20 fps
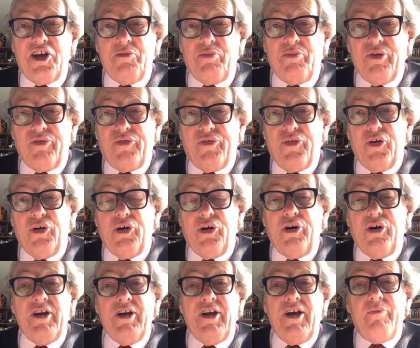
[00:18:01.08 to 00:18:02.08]

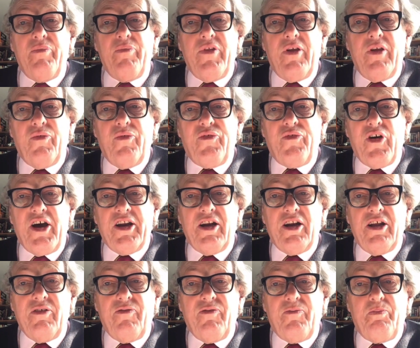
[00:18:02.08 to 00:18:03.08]
before they were
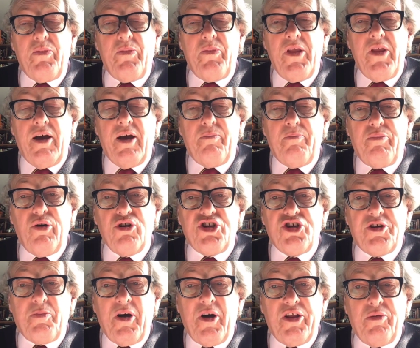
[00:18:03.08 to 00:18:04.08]
finally
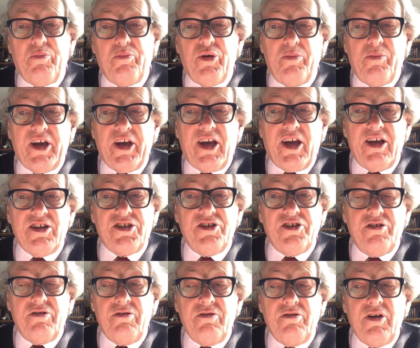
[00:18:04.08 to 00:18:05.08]
pushed by the public
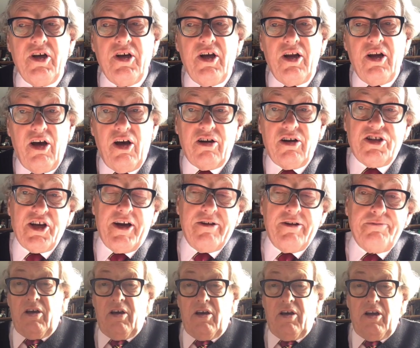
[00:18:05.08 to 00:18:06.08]
into lockdown.
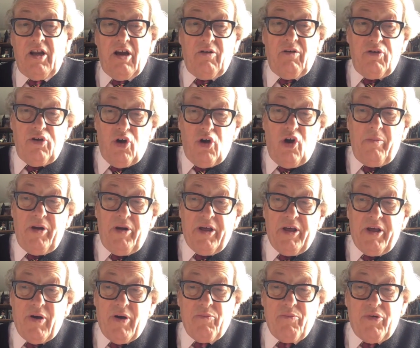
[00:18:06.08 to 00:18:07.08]
Normally
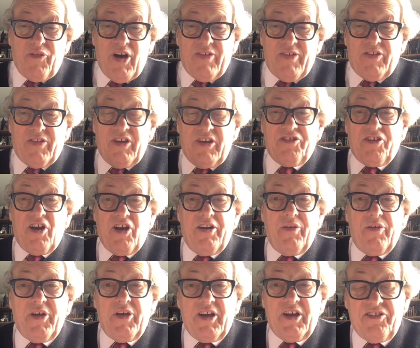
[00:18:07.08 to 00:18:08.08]
when we've had these kind of
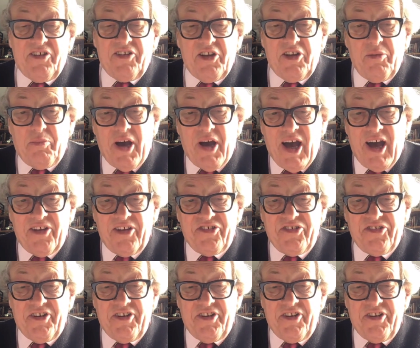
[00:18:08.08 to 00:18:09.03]
things in the past,